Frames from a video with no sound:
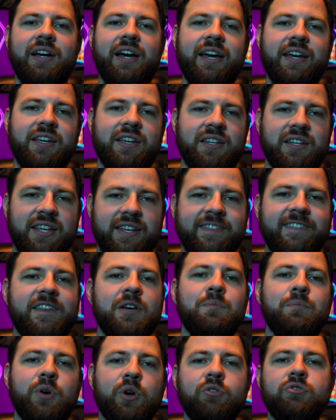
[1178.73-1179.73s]
I could get
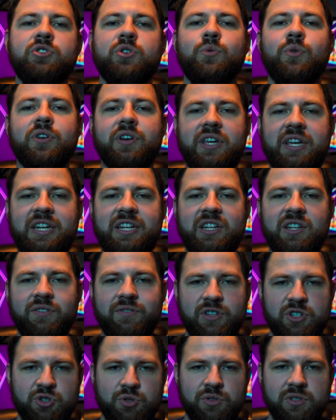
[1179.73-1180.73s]
them both to work
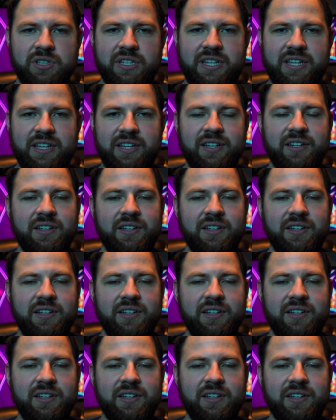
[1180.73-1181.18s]
individually,